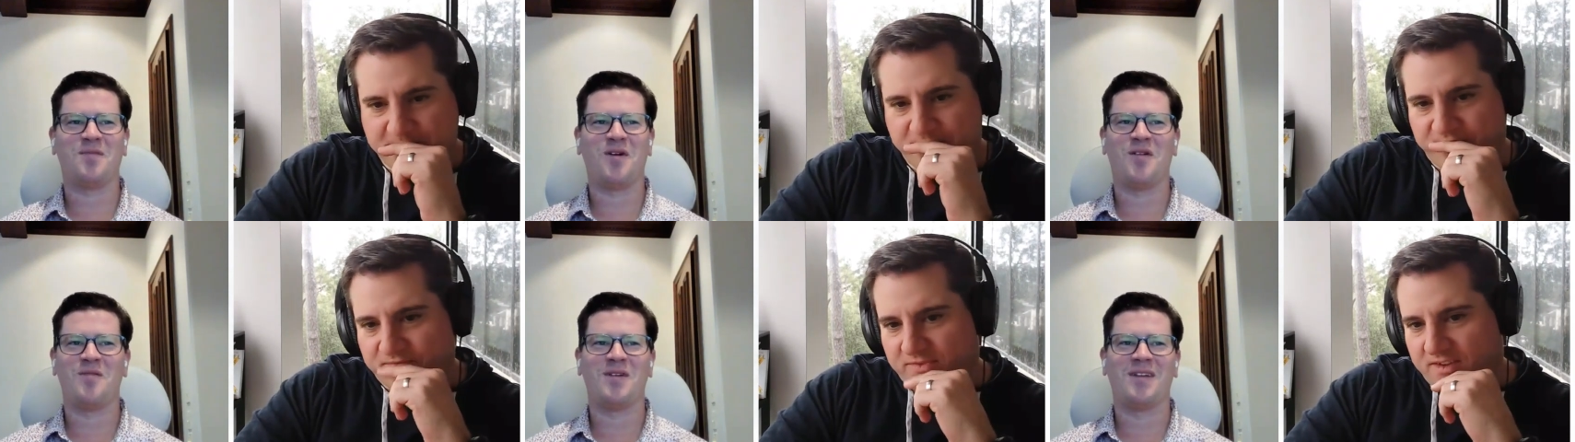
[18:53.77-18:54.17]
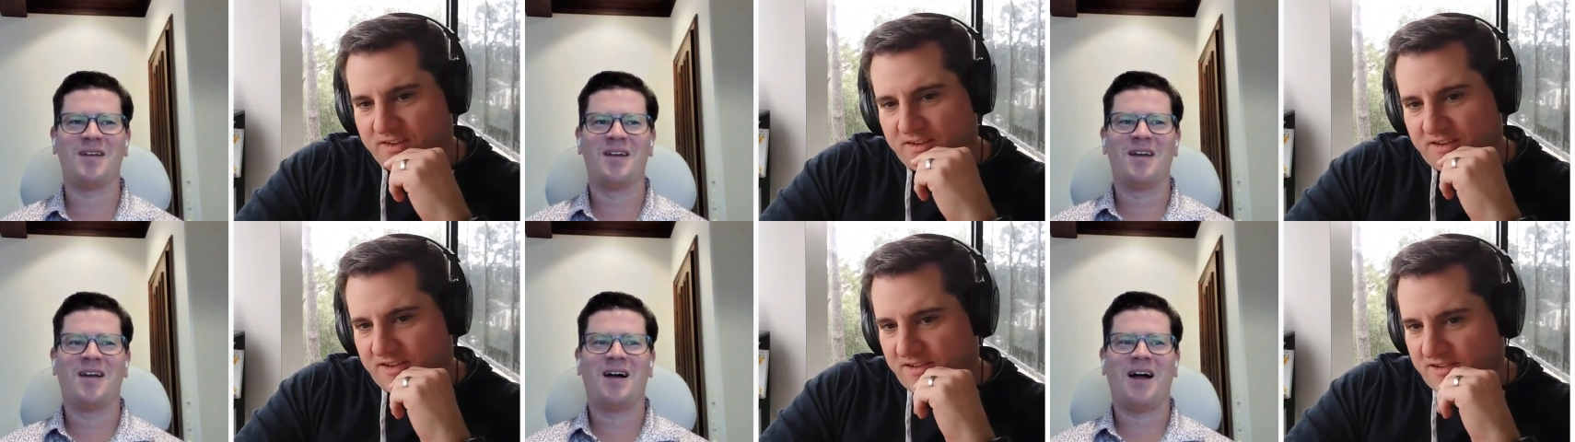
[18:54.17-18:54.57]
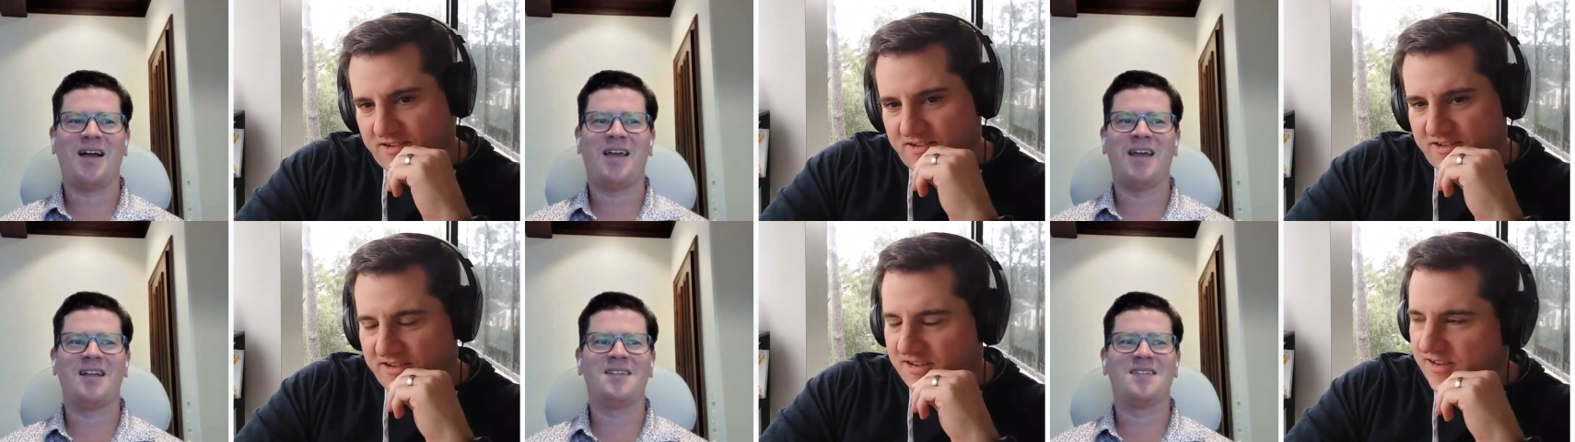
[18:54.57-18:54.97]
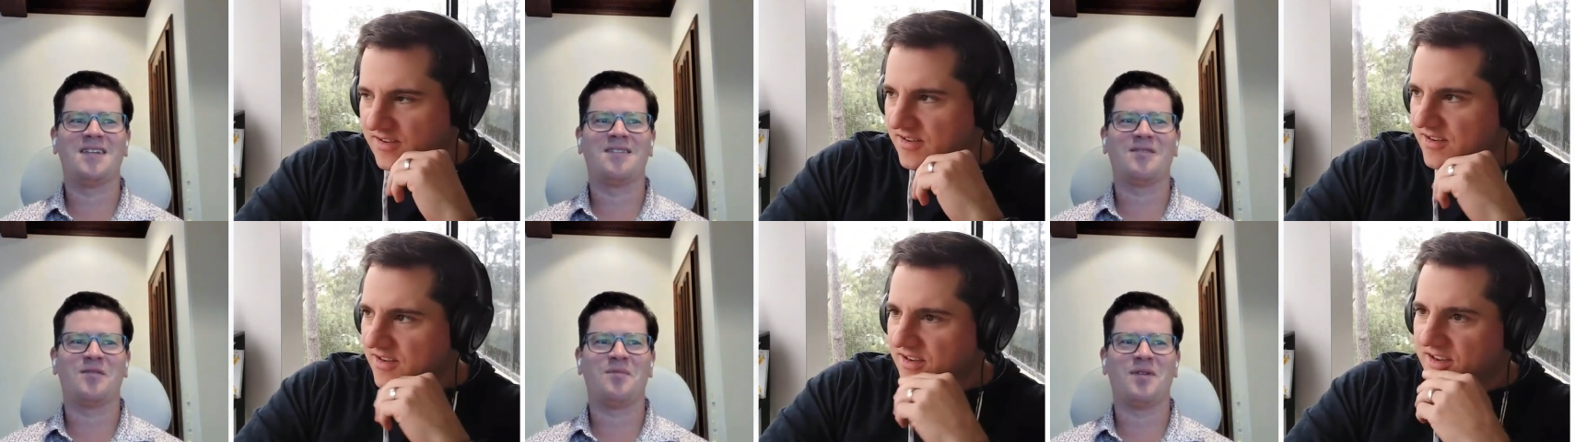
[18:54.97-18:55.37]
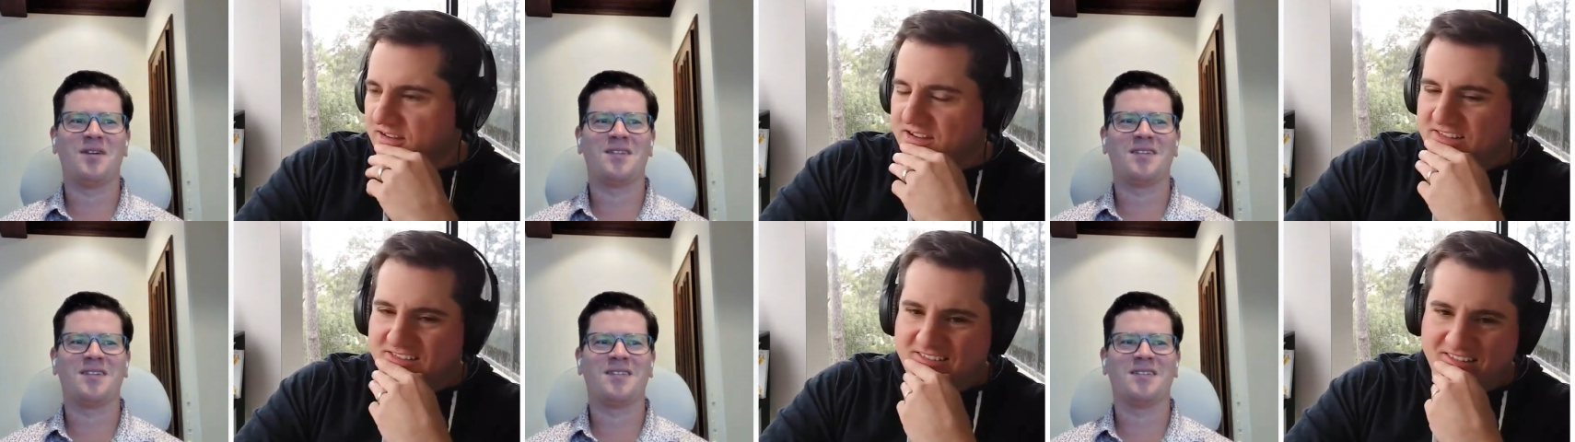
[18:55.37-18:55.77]
Speaker 1: small, but I can't see it
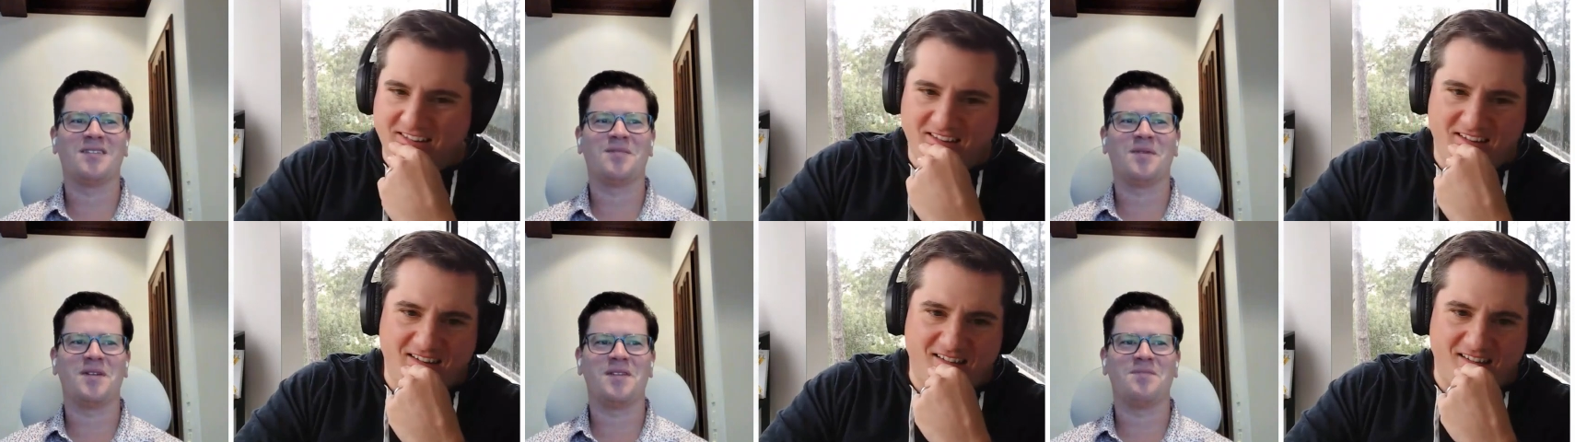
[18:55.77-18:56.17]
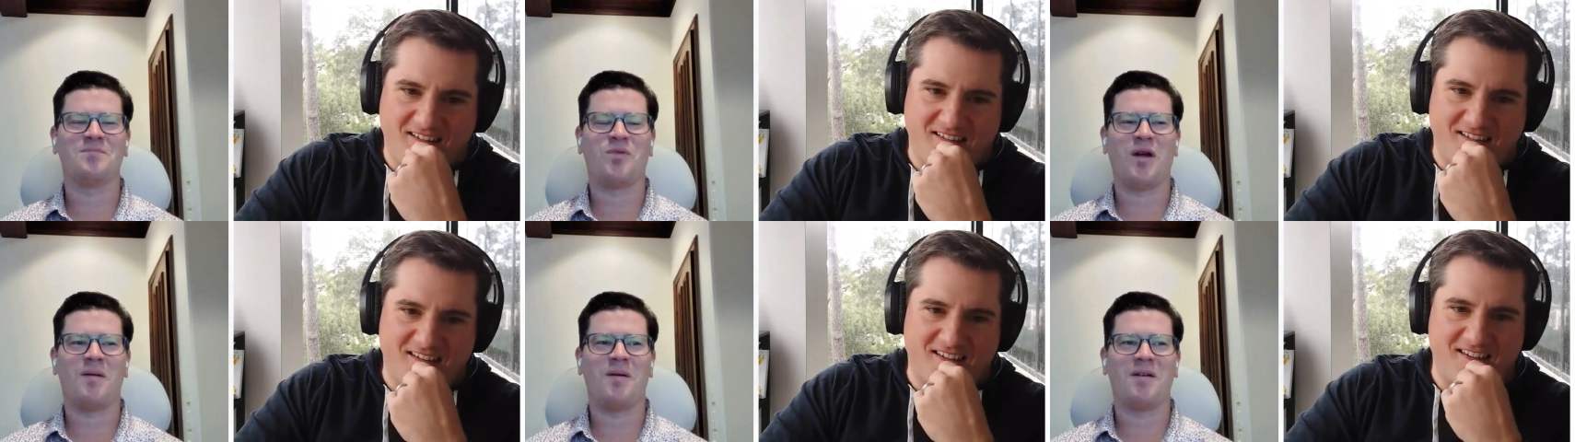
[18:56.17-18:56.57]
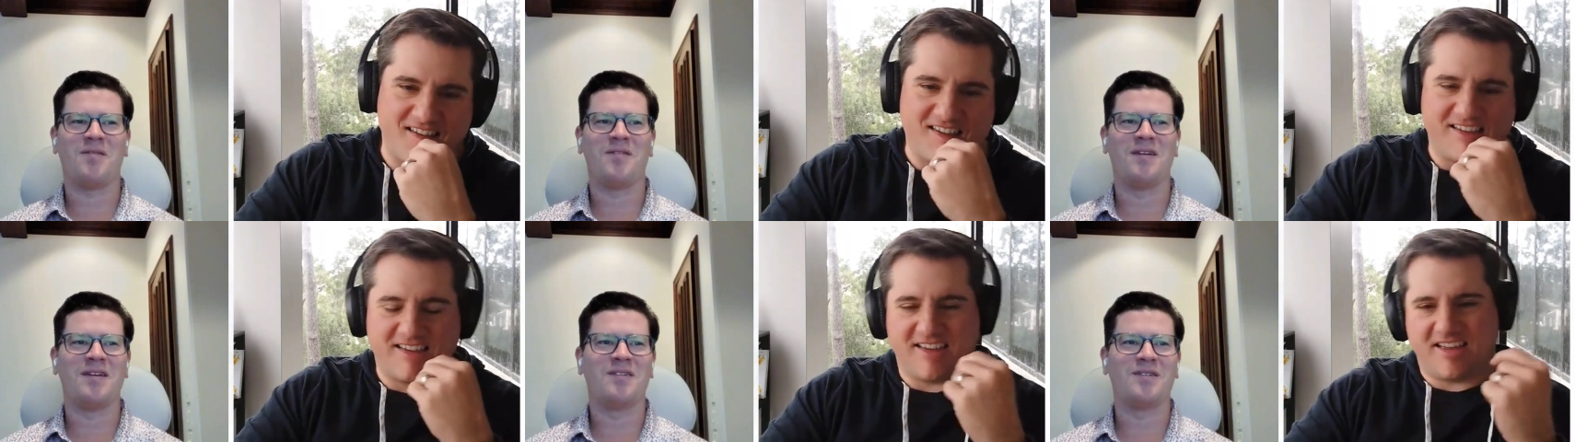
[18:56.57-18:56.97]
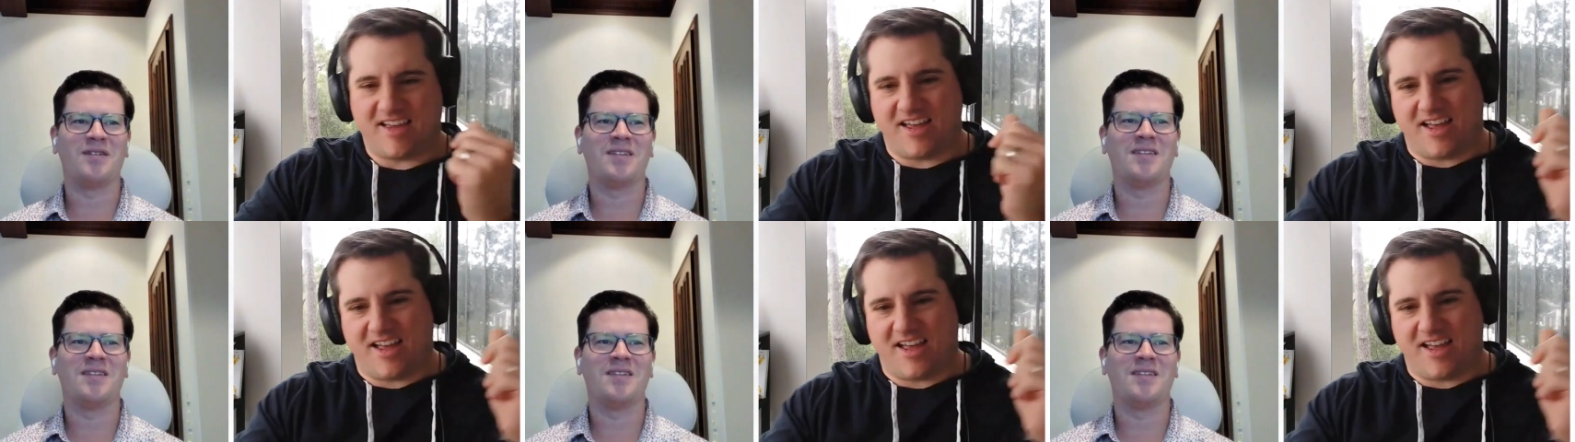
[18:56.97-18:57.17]
replacing somebody's primary vehicle.